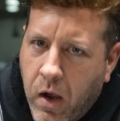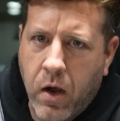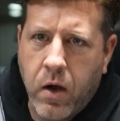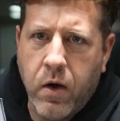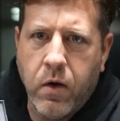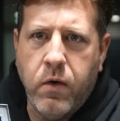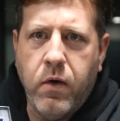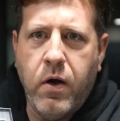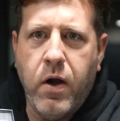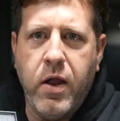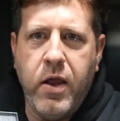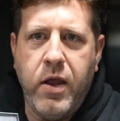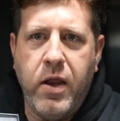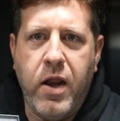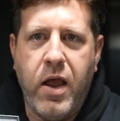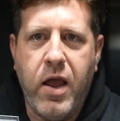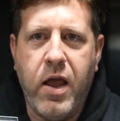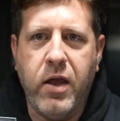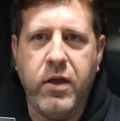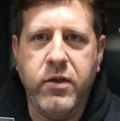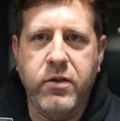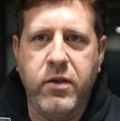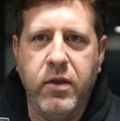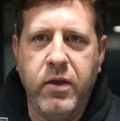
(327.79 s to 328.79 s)
All right,
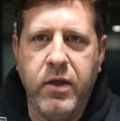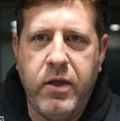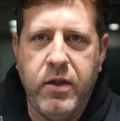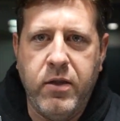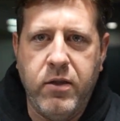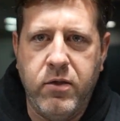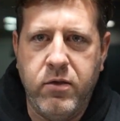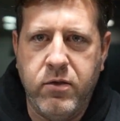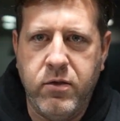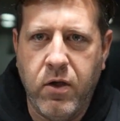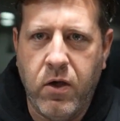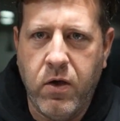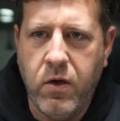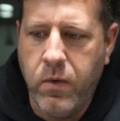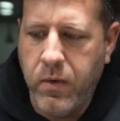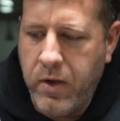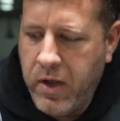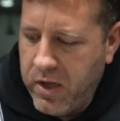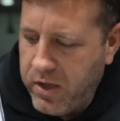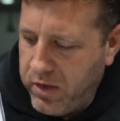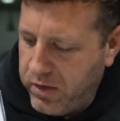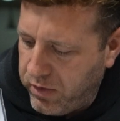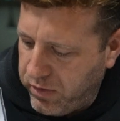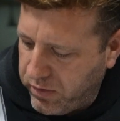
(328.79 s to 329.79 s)
excellent. So
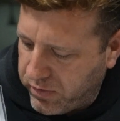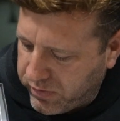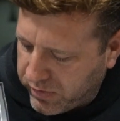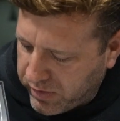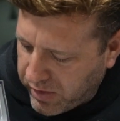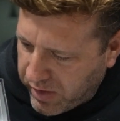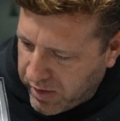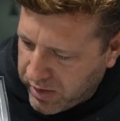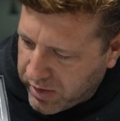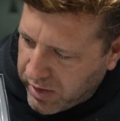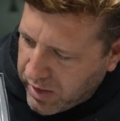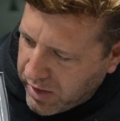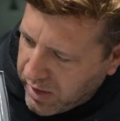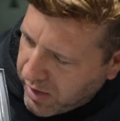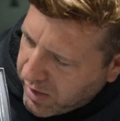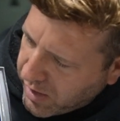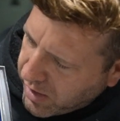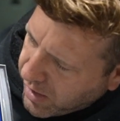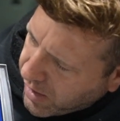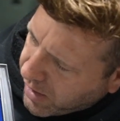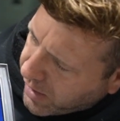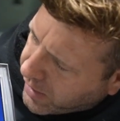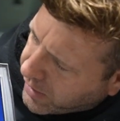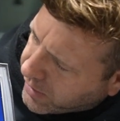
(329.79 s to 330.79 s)
it looks like it
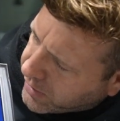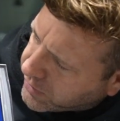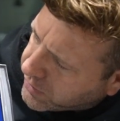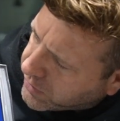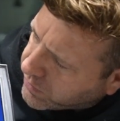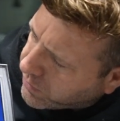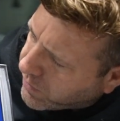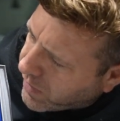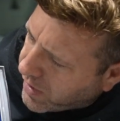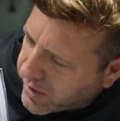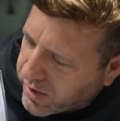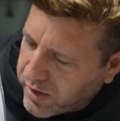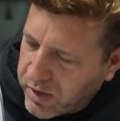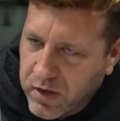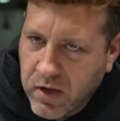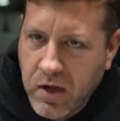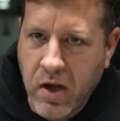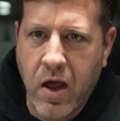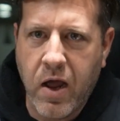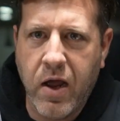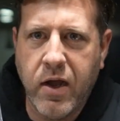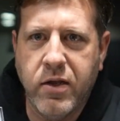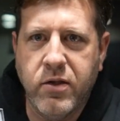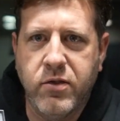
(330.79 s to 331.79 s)
has
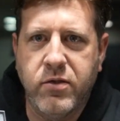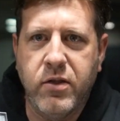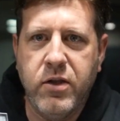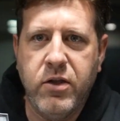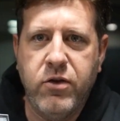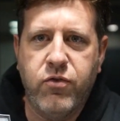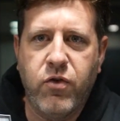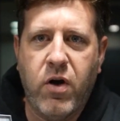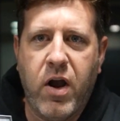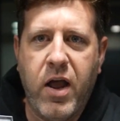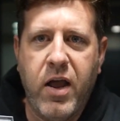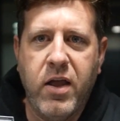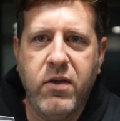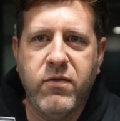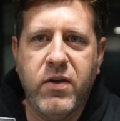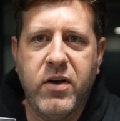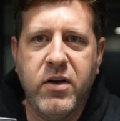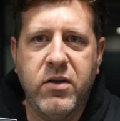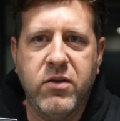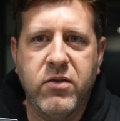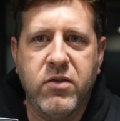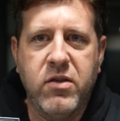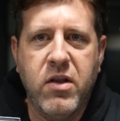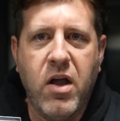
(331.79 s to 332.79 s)
recognized the drive
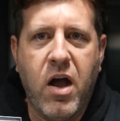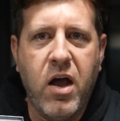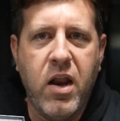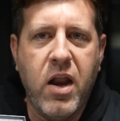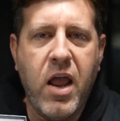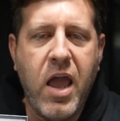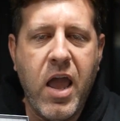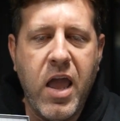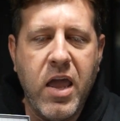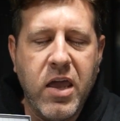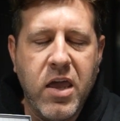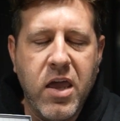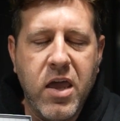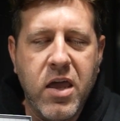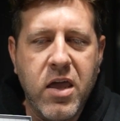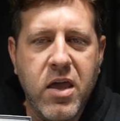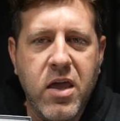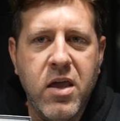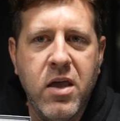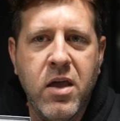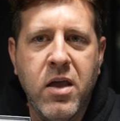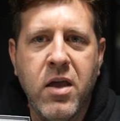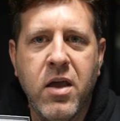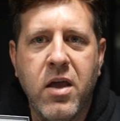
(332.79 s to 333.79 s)
and is not
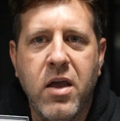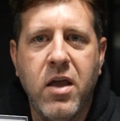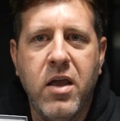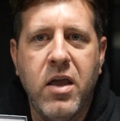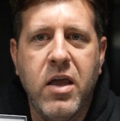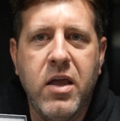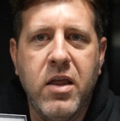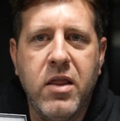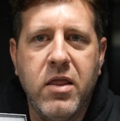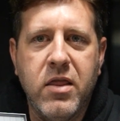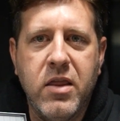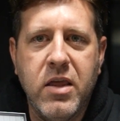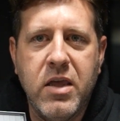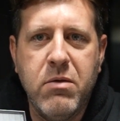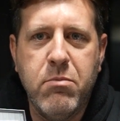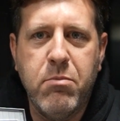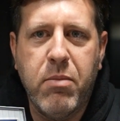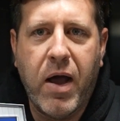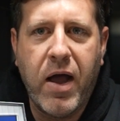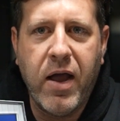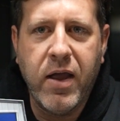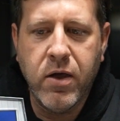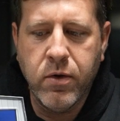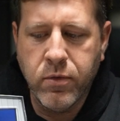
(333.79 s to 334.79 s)
hanging in the
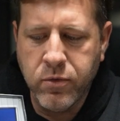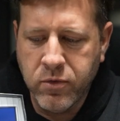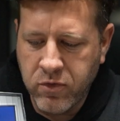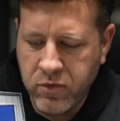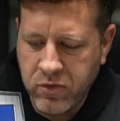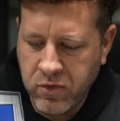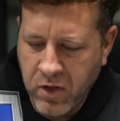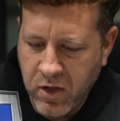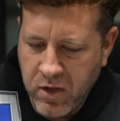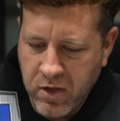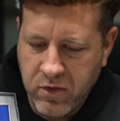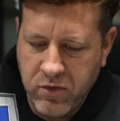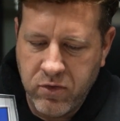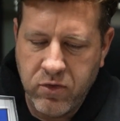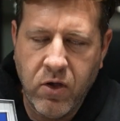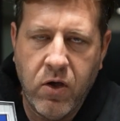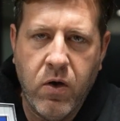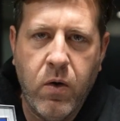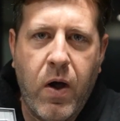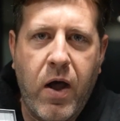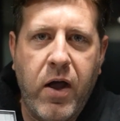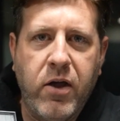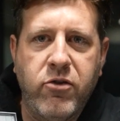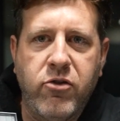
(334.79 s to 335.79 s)
BIOS.
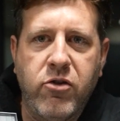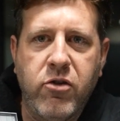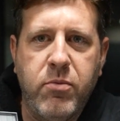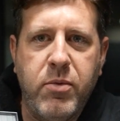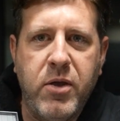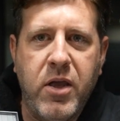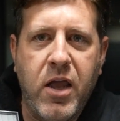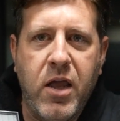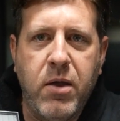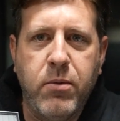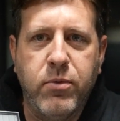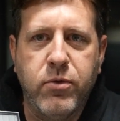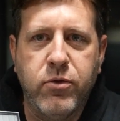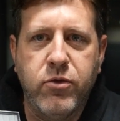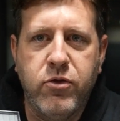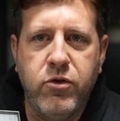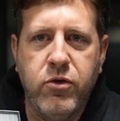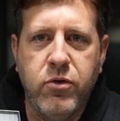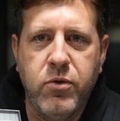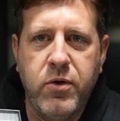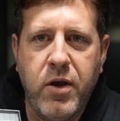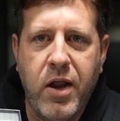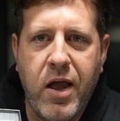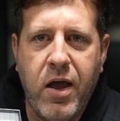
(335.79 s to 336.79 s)
So I should be able
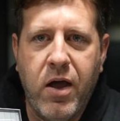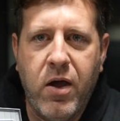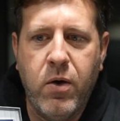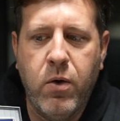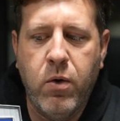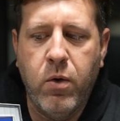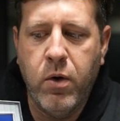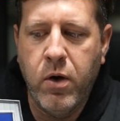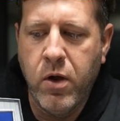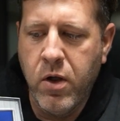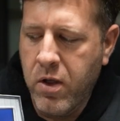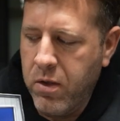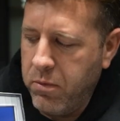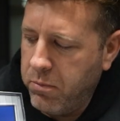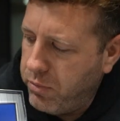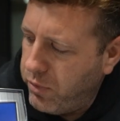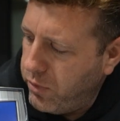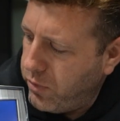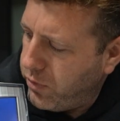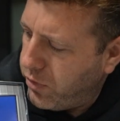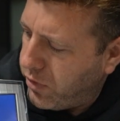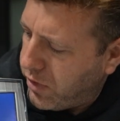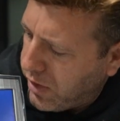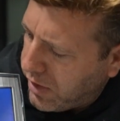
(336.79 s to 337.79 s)
to now
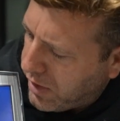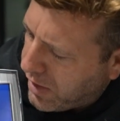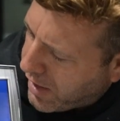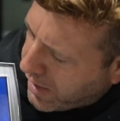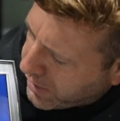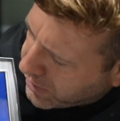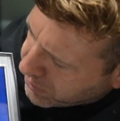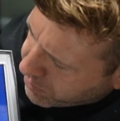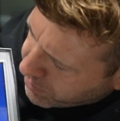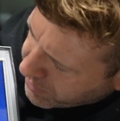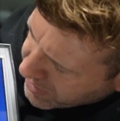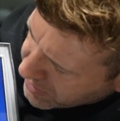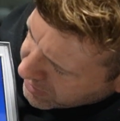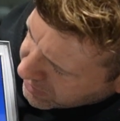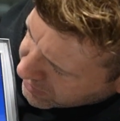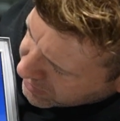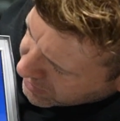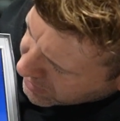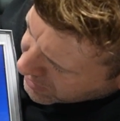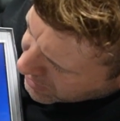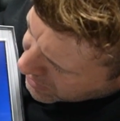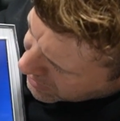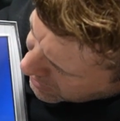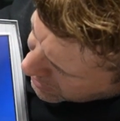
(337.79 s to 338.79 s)
boot the XP
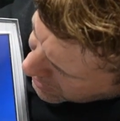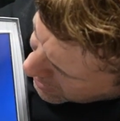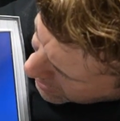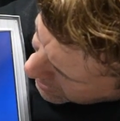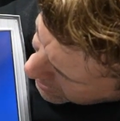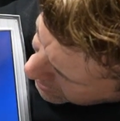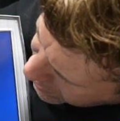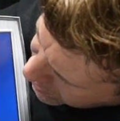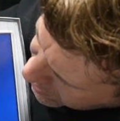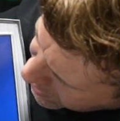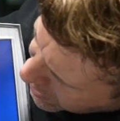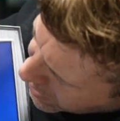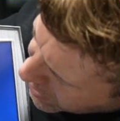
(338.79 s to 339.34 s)
CD and